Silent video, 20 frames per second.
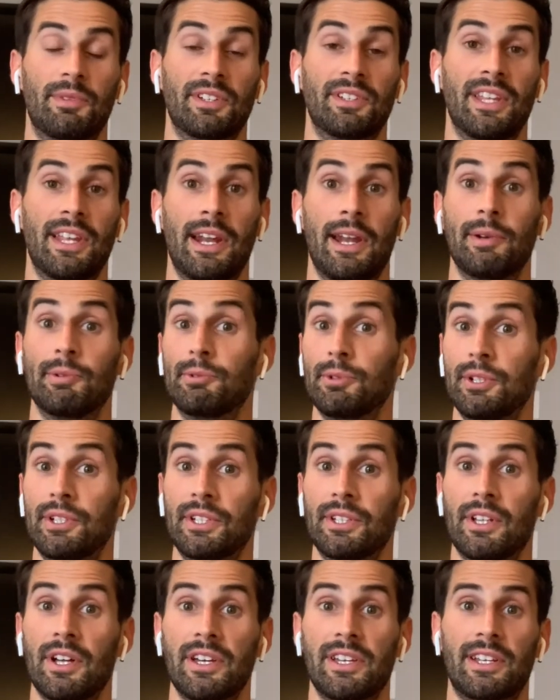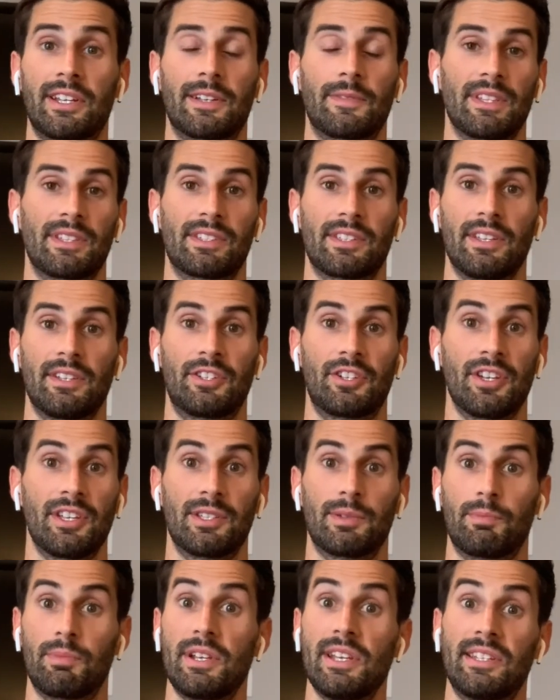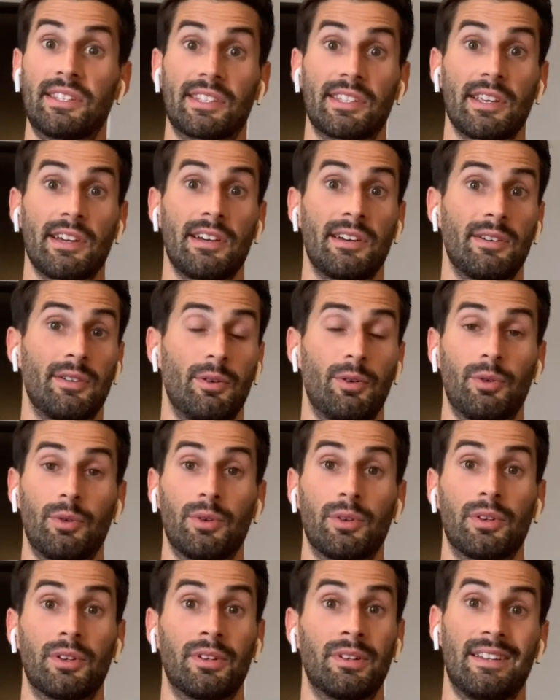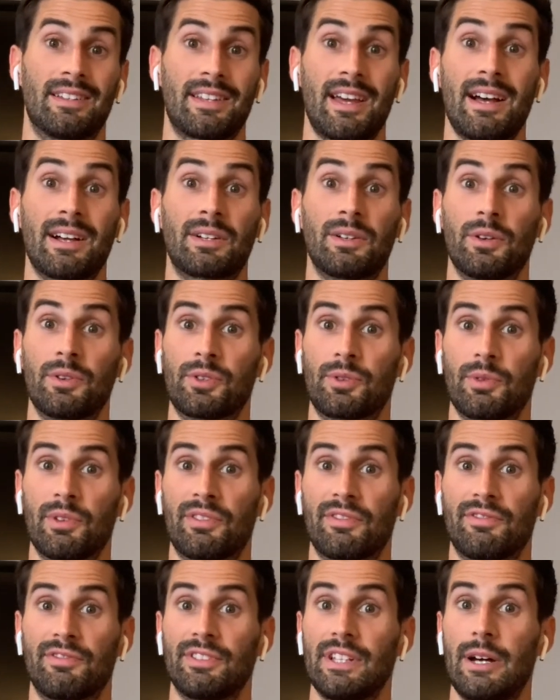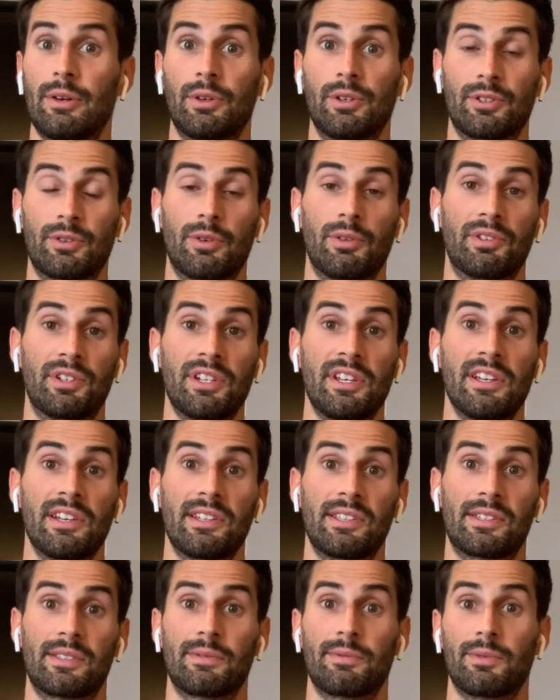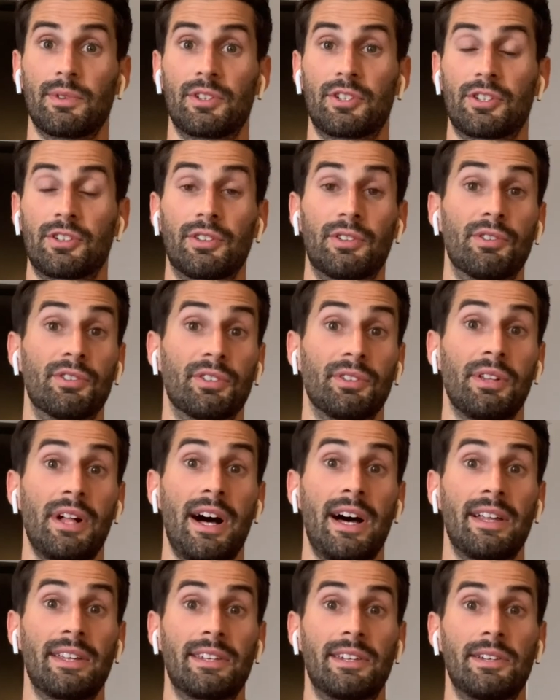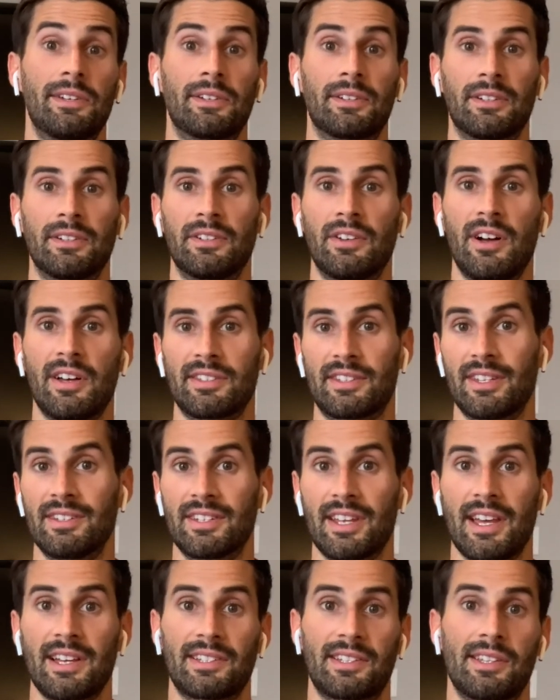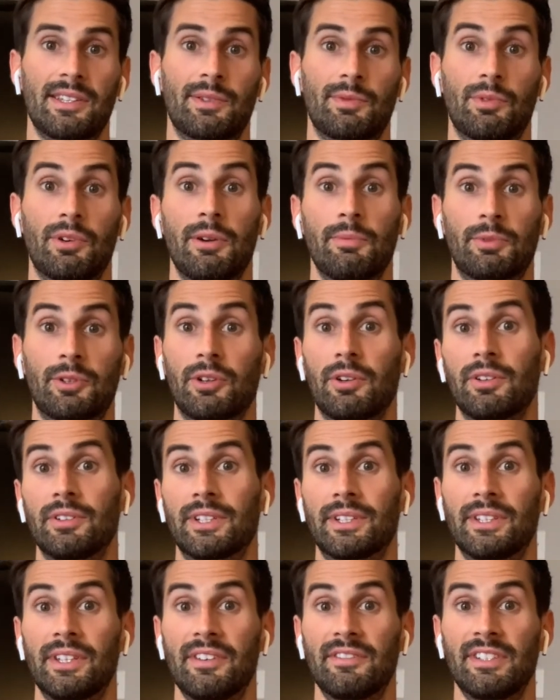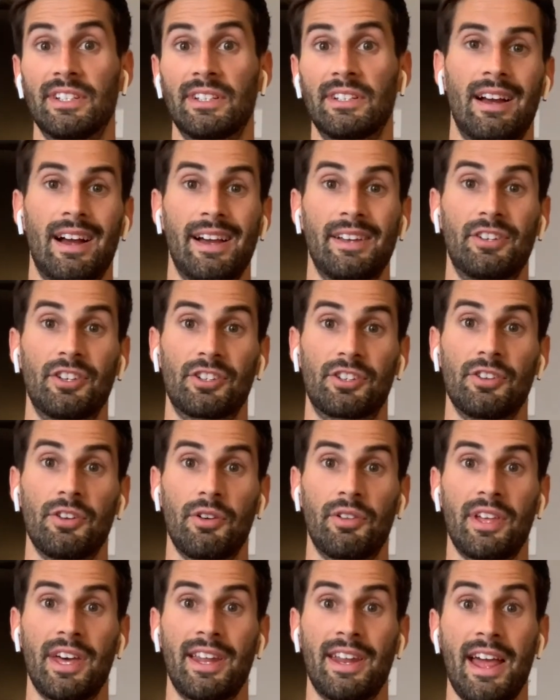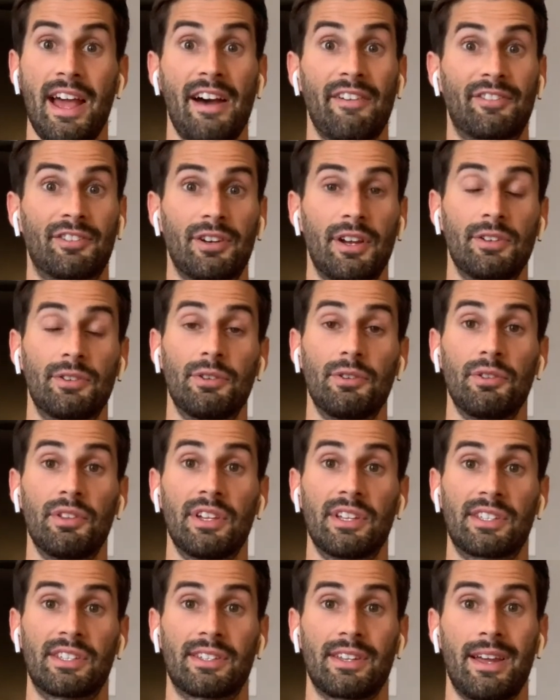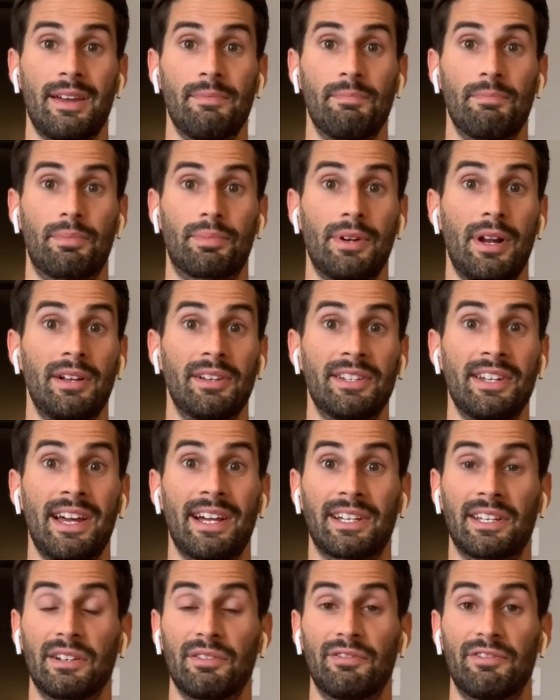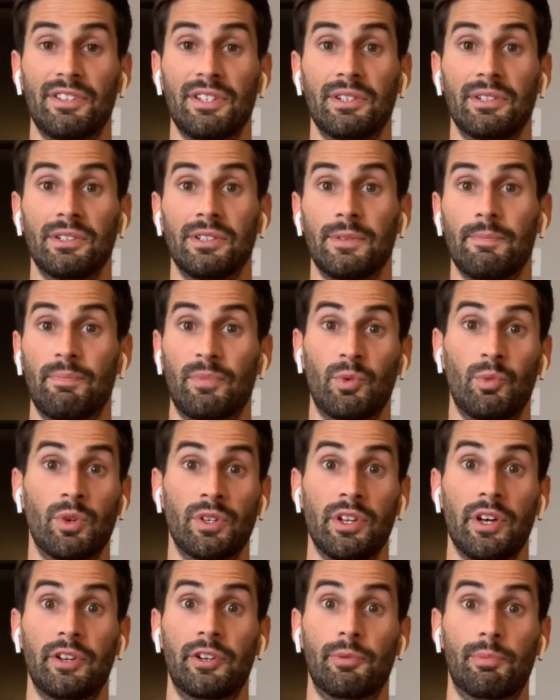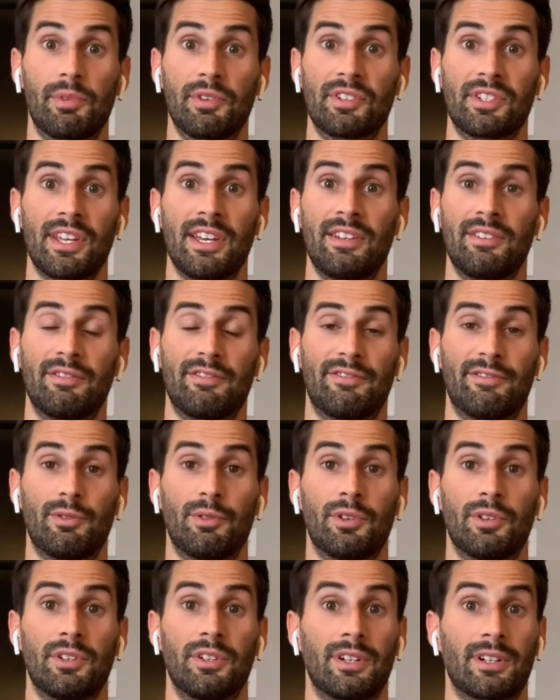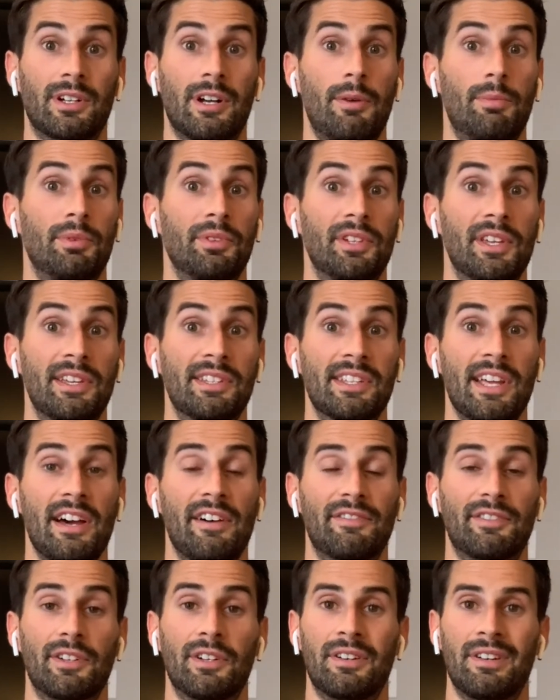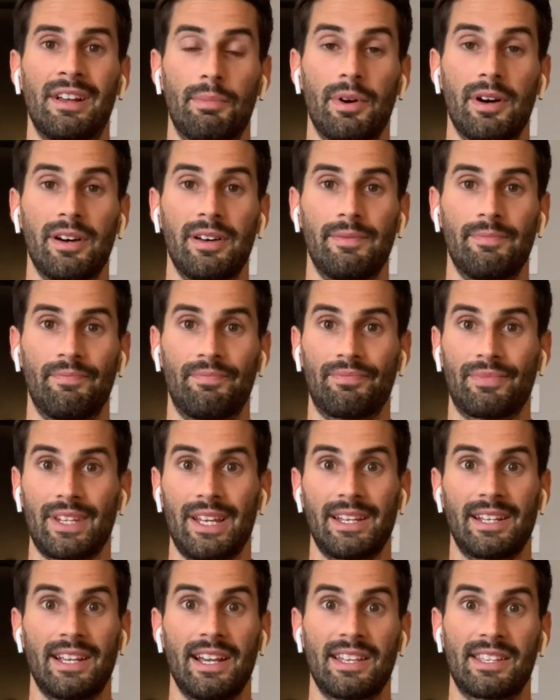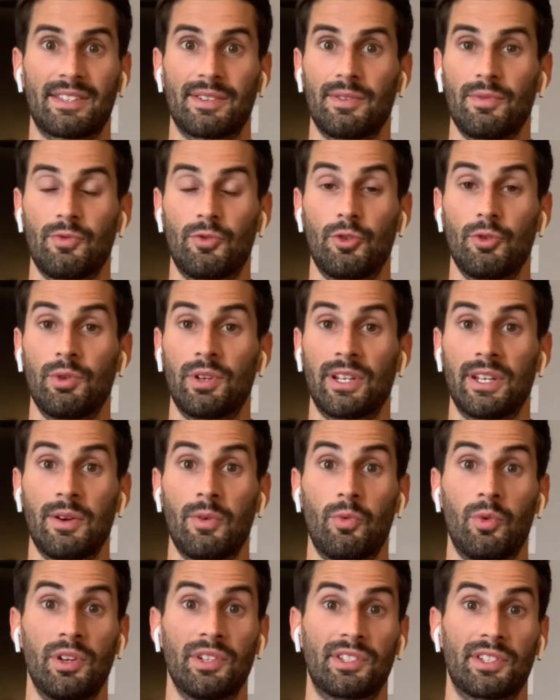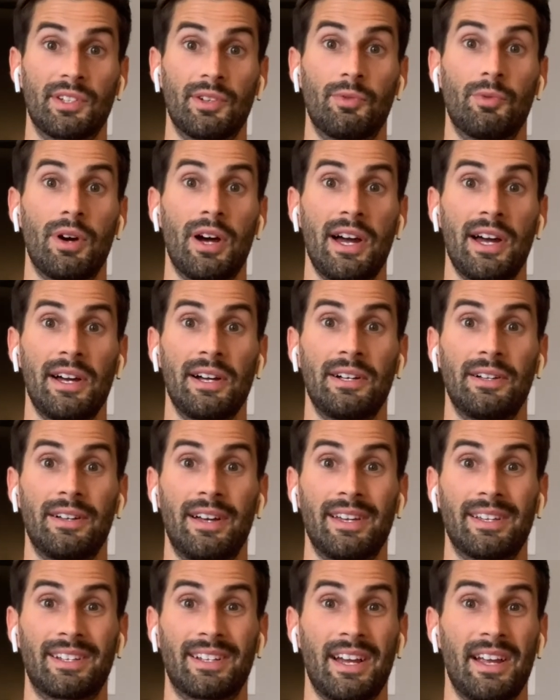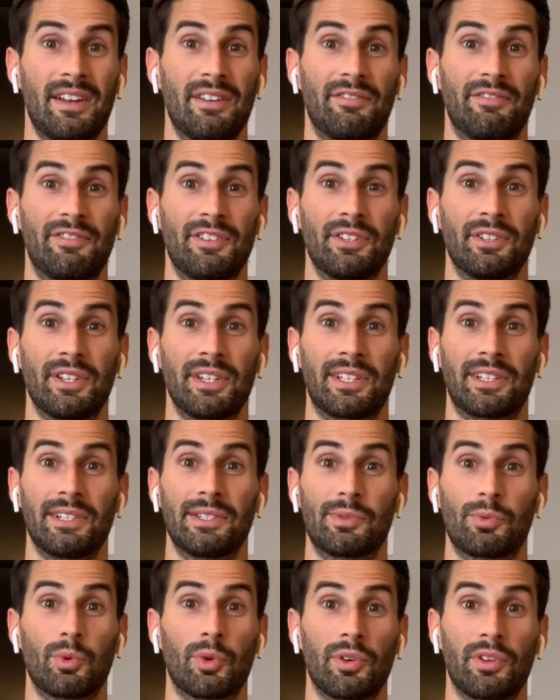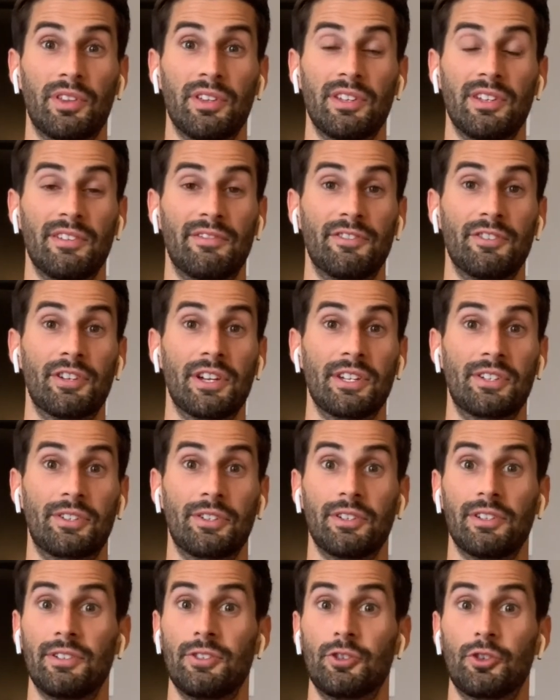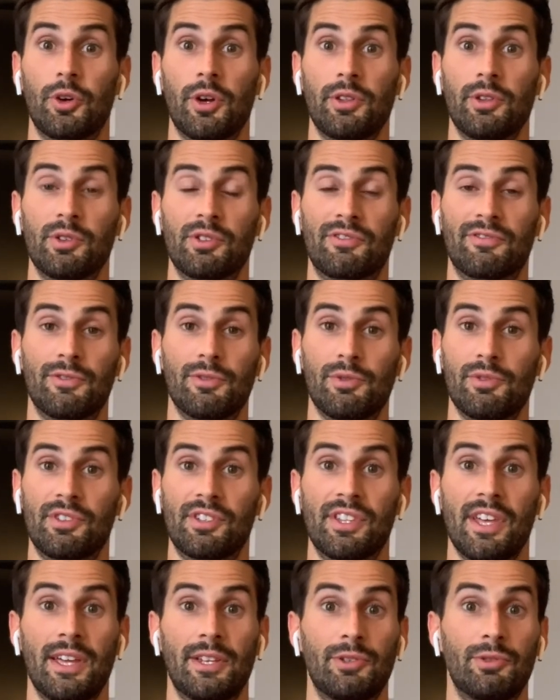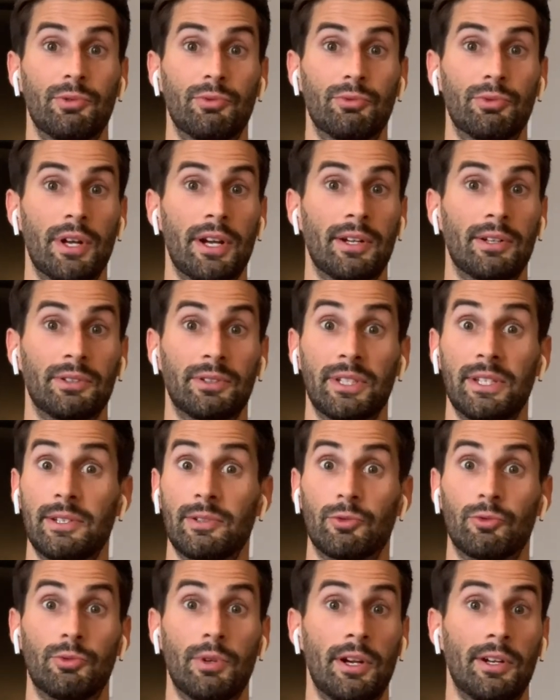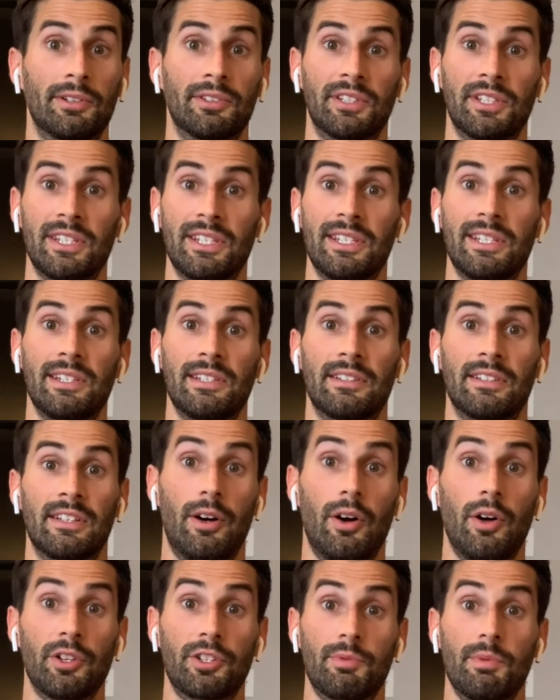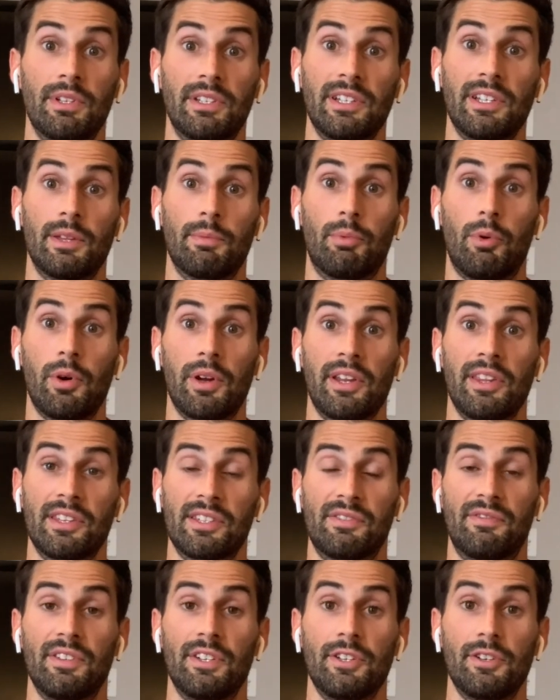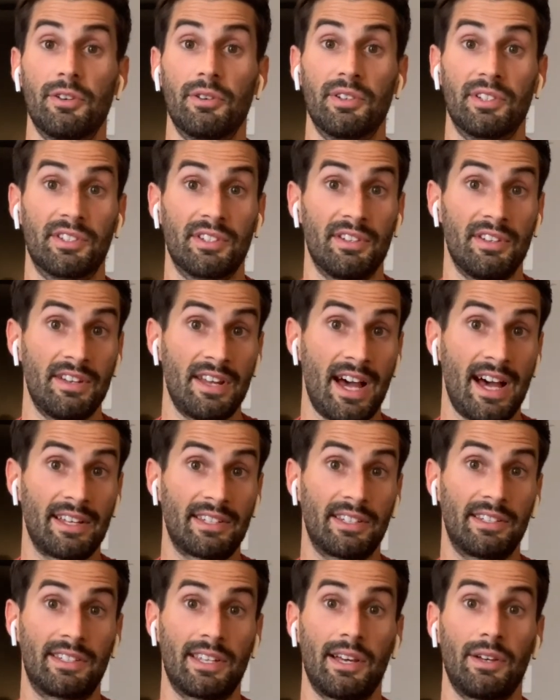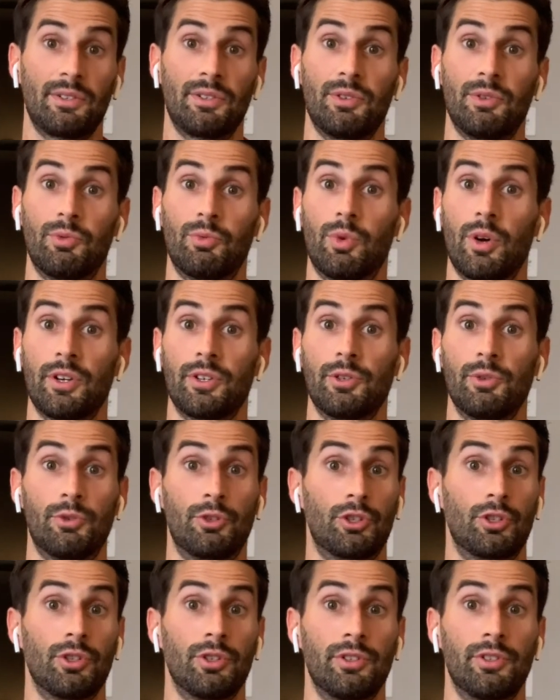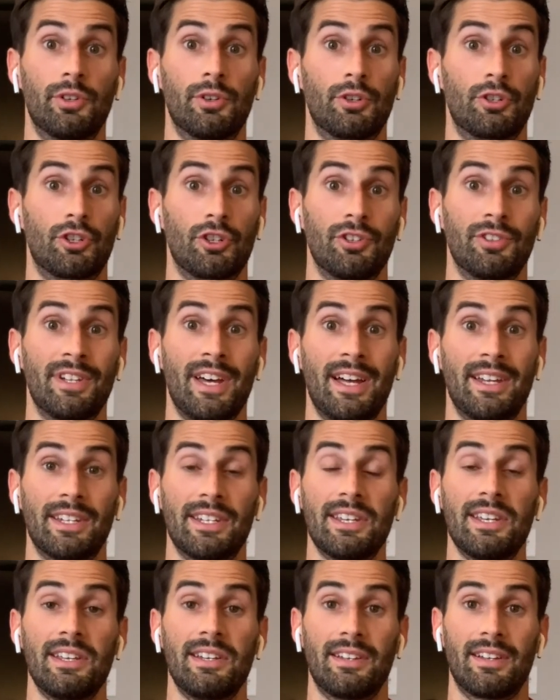that I really like, such as pizza or tacos with flour tortillas, which there's a lot here in Austin, Texas, where I'm currently living. I just know that after I do this, I'm probably not going to feel 100% for a couple days after, but I guess doing it once in a while, I kind of feel like it's worth it if you get to enjoy those foods that you rarely eat. Ultimately, the point of this video is not to tell you what you should or should not eat.